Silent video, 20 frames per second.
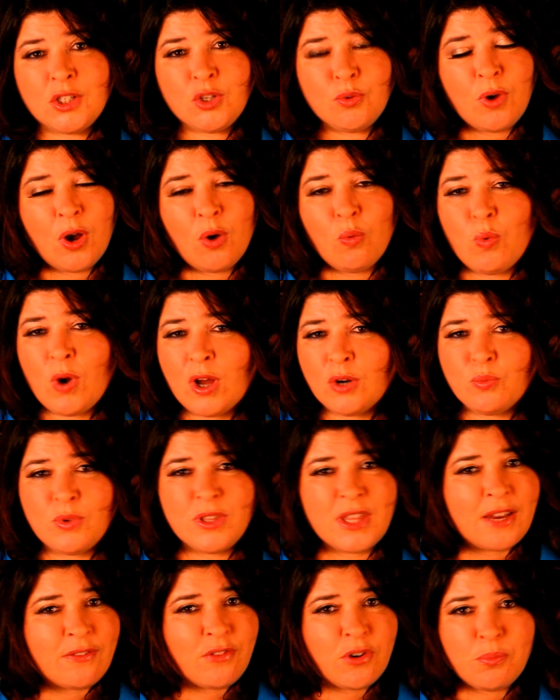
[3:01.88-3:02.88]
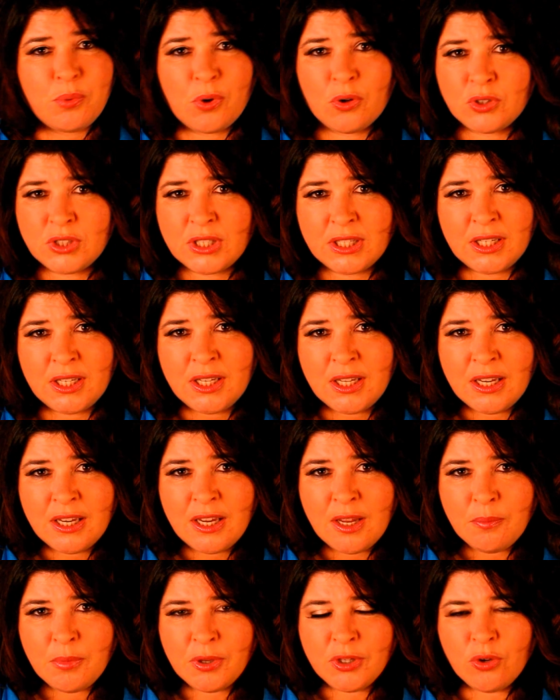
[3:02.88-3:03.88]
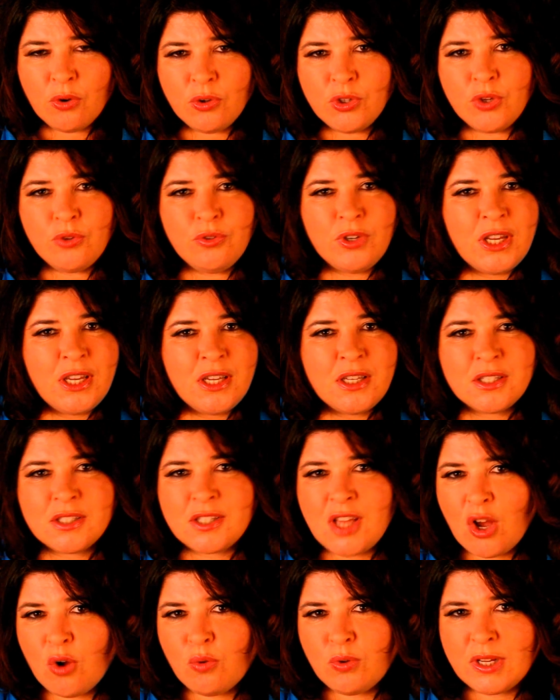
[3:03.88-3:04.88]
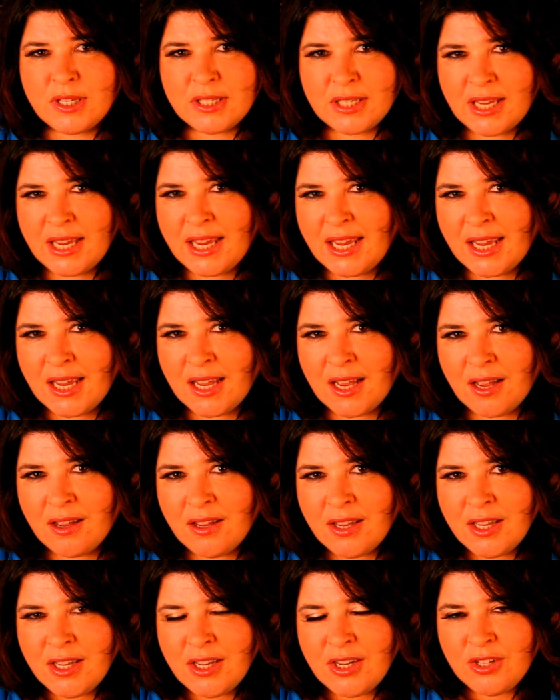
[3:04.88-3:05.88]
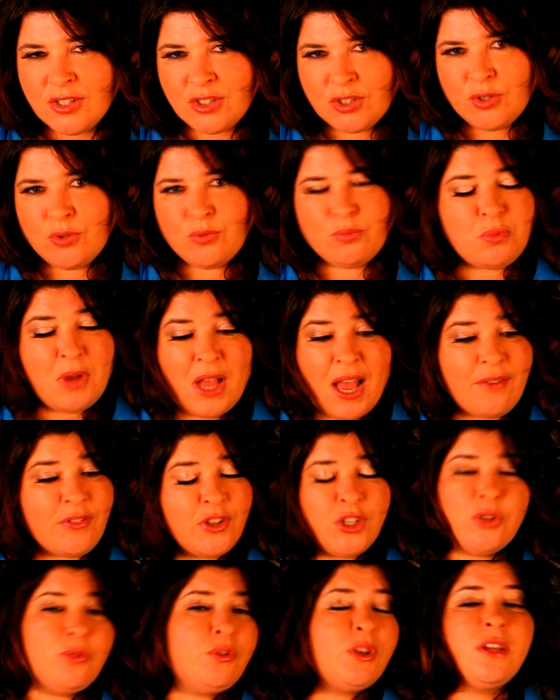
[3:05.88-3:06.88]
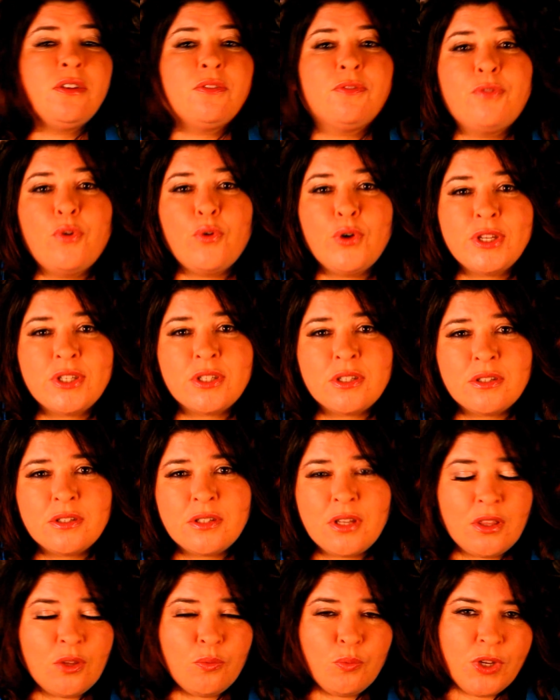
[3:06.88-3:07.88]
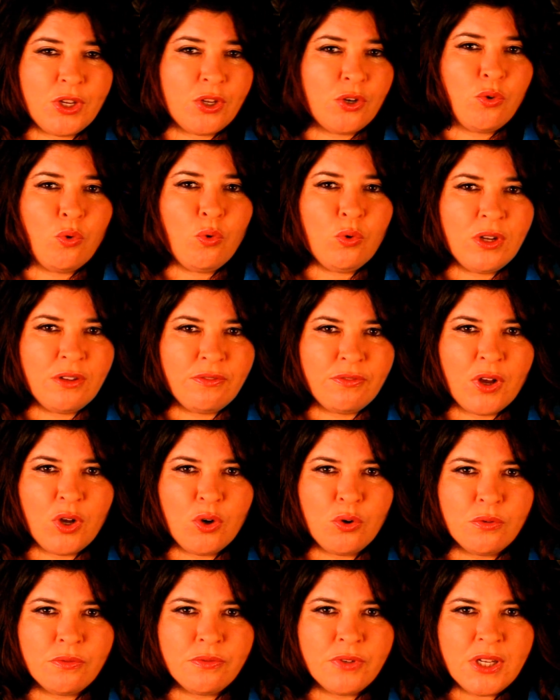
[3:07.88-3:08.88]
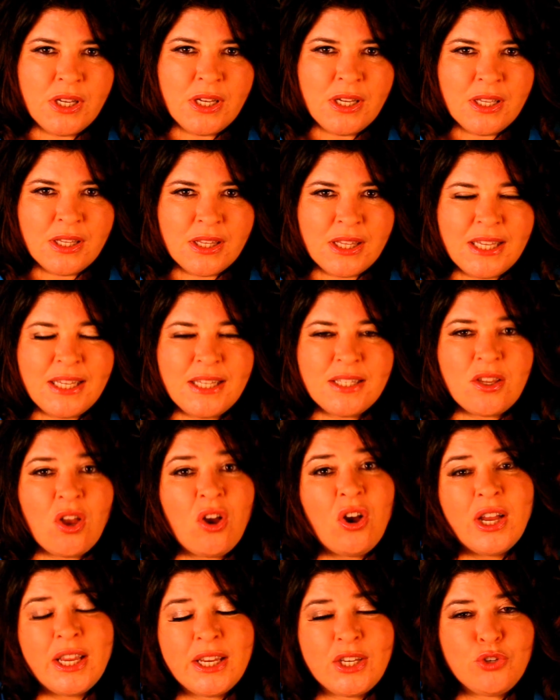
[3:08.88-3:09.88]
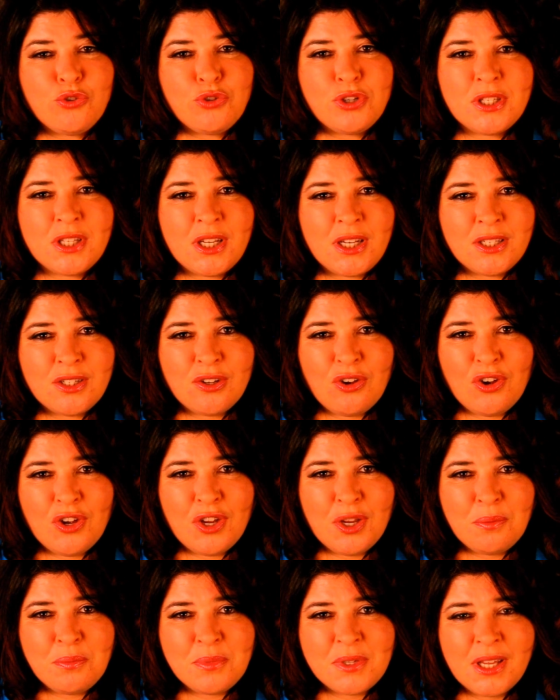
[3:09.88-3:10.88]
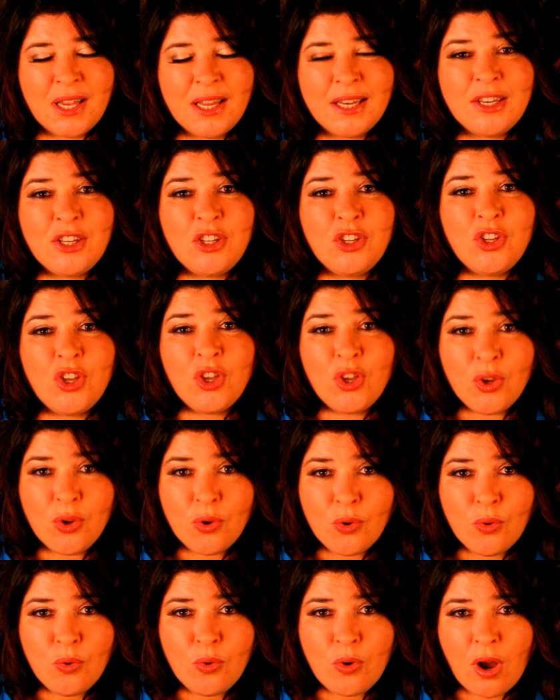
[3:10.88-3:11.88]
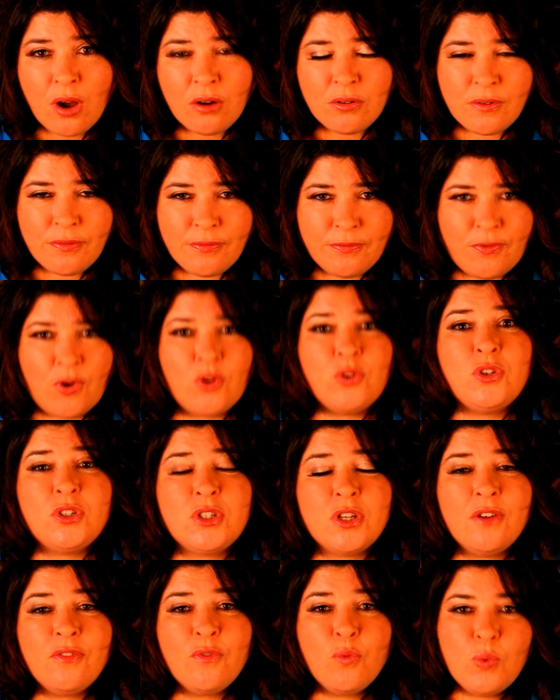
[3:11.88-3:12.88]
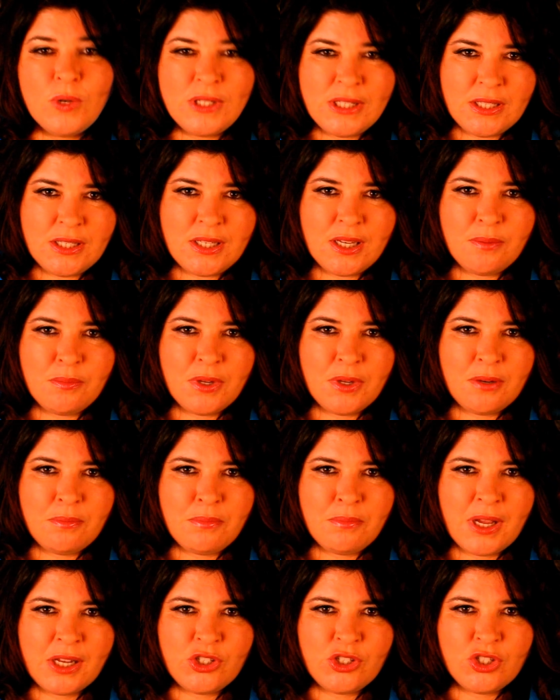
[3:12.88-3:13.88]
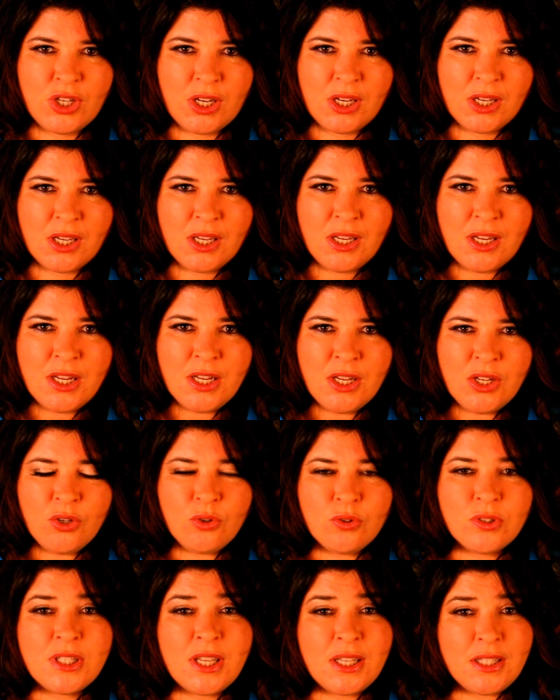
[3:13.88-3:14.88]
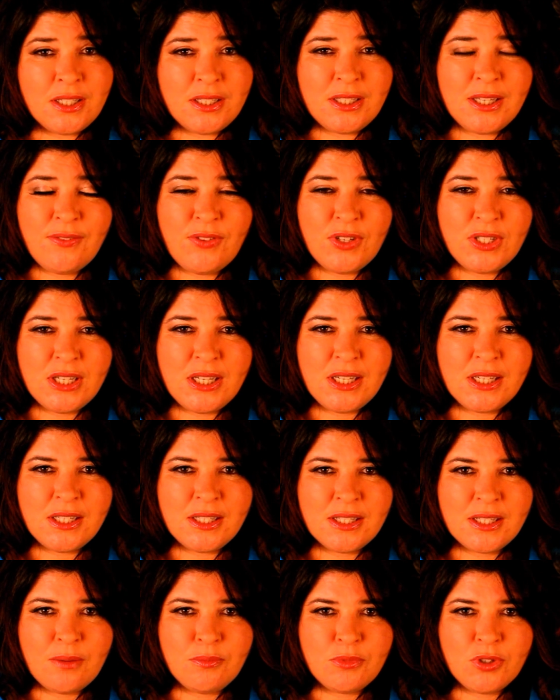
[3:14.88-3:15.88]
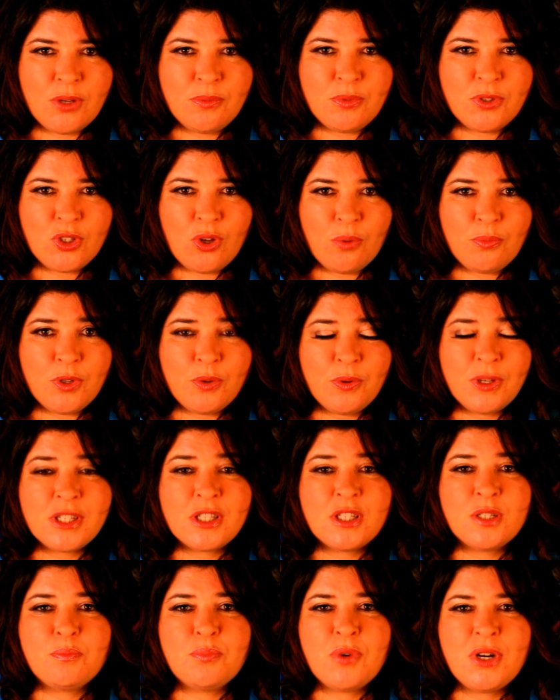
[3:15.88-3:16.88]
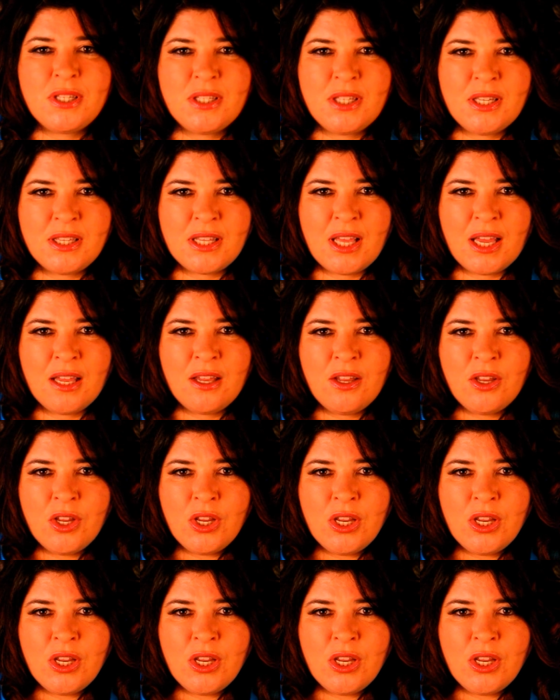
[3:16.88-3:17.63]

You are one with everybody, but your unique soul is here to have a unique voice so that we can all evolve. These are interesting times, and you are a font of wisdom and magic. Your sensitivity can sometimes stop you expressing that